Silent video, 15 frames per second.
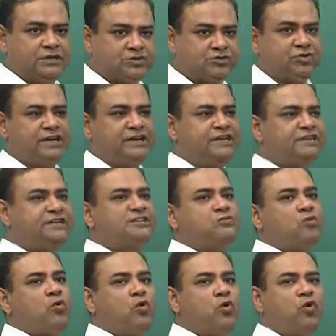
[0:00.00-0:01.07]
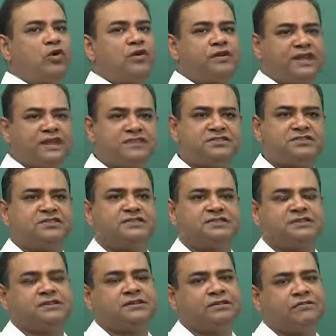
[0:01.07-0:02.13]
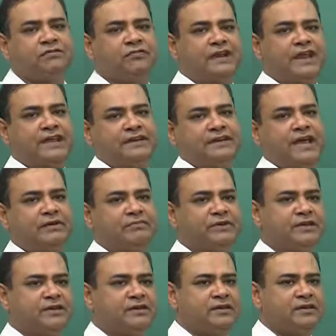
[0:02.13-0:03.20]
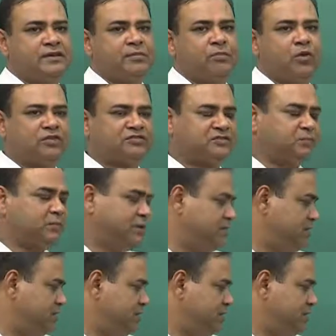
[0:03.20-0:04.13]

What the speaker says: So, in this whole range this ferrite can be possible.